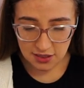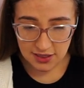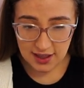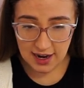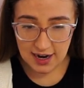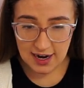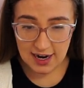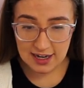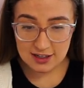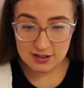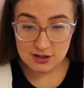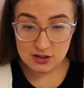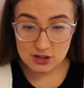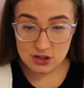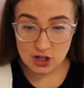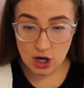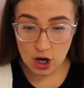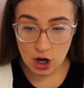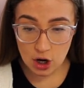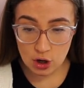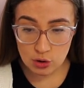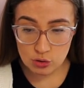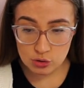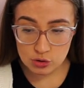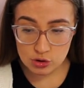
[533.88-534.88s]
They are
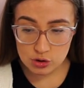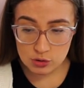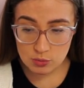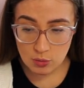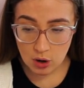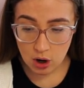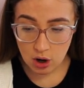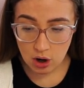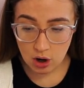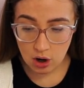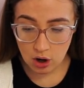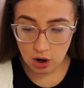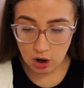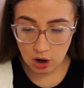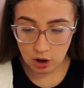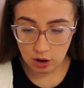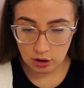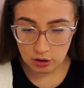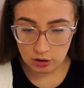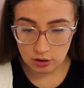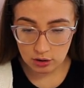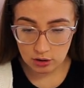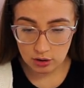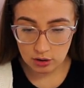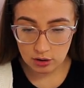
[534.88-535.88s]
so
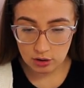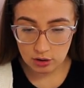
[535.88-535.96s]
small.